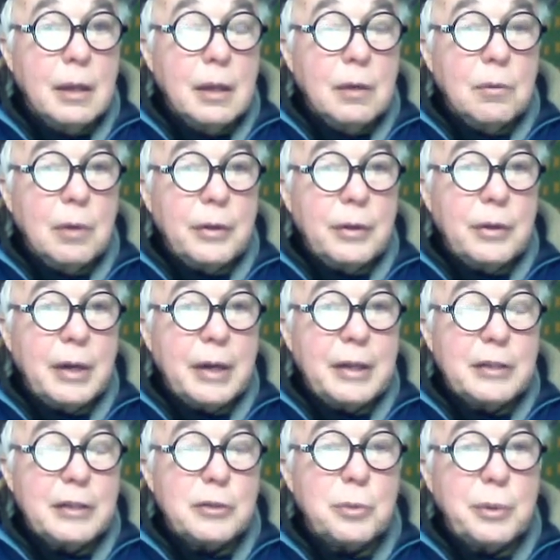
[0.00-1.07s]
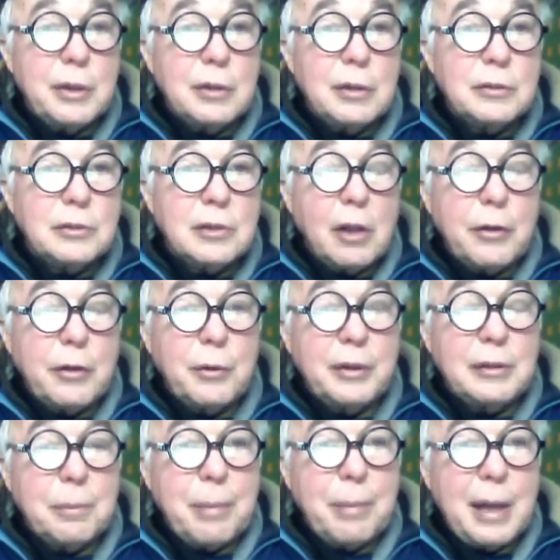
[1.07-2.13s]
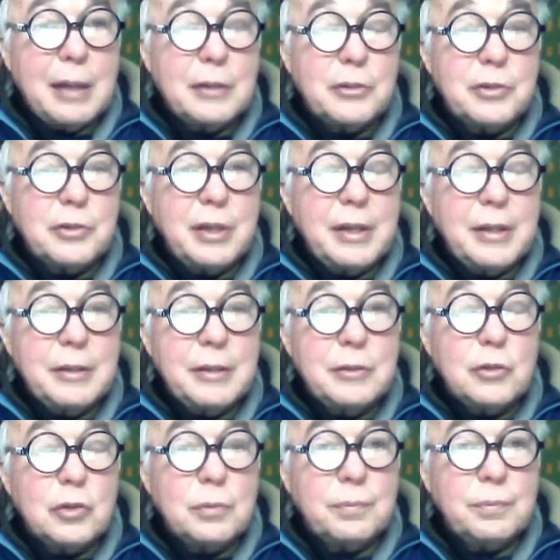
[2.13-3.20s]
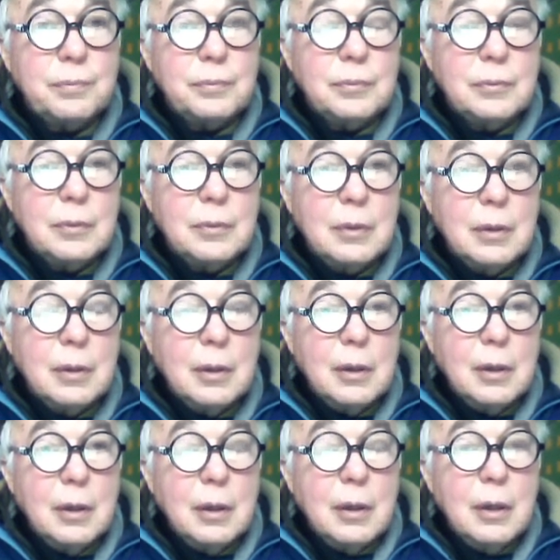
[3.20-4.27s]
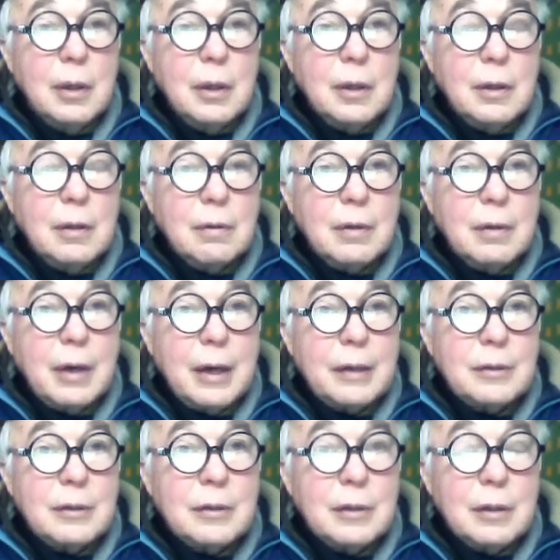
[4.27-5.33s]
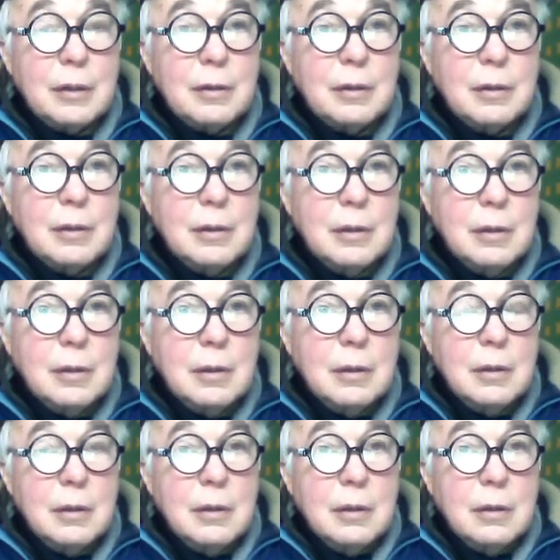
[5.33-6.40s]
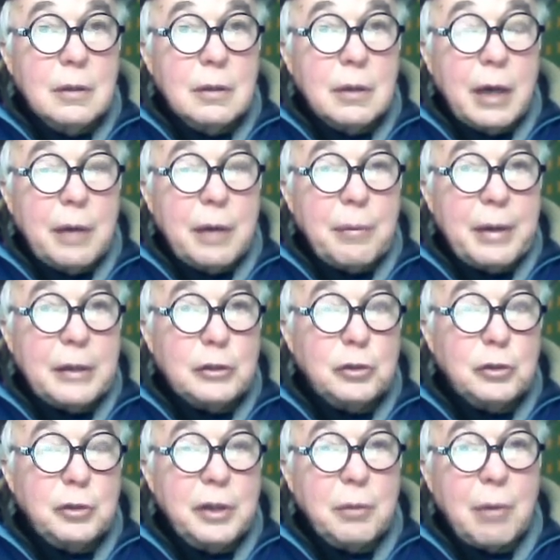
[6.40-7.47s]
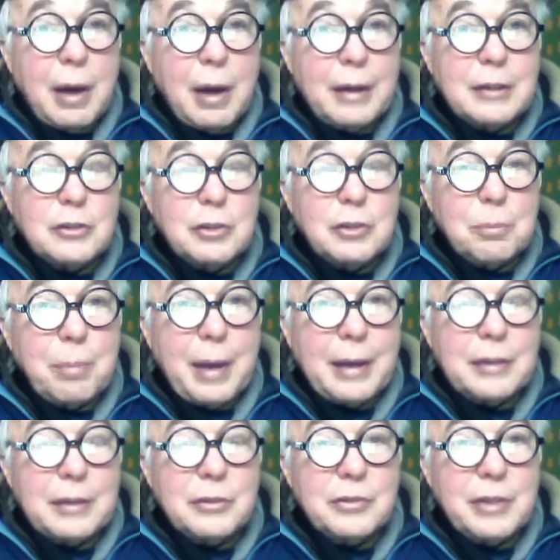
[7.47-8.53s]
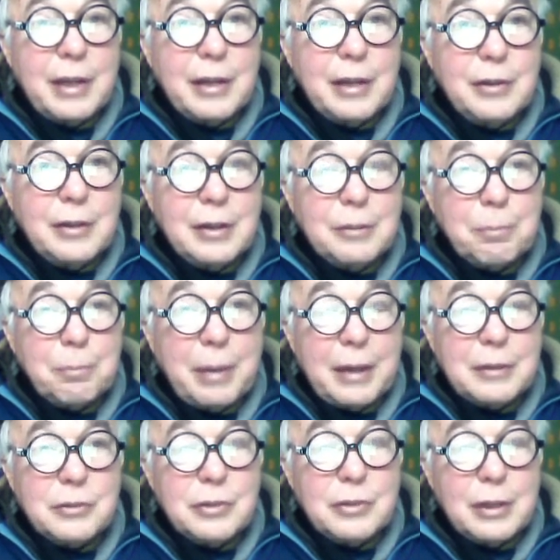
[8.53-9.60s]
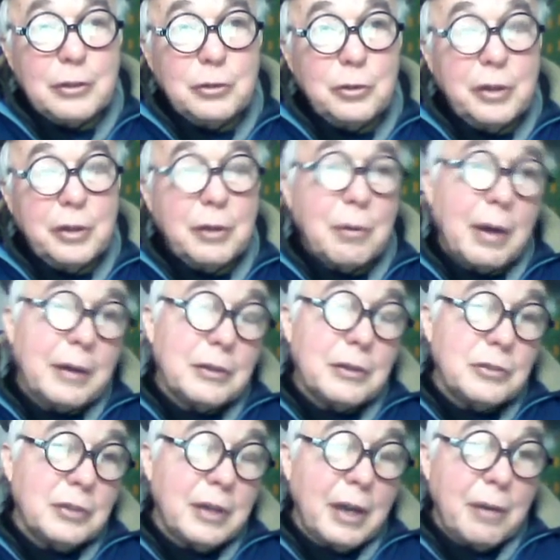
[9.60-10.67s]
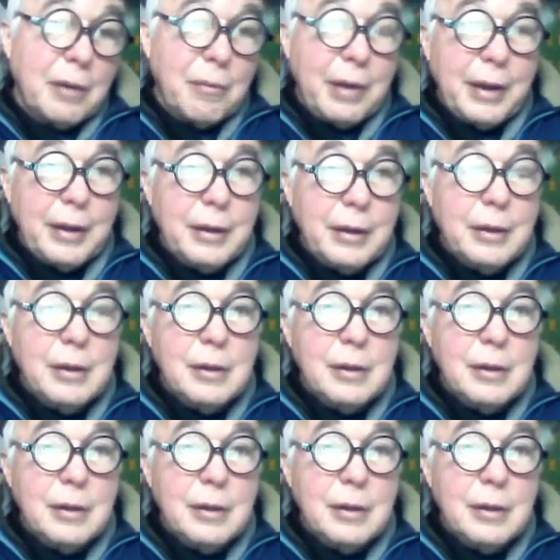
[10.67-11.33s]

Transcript: Well, you got Israel slaughtering the Palestinians. You've got uh, Iran shooting rockets at Pakistan. You got Pakistan shooting rockets at Iran.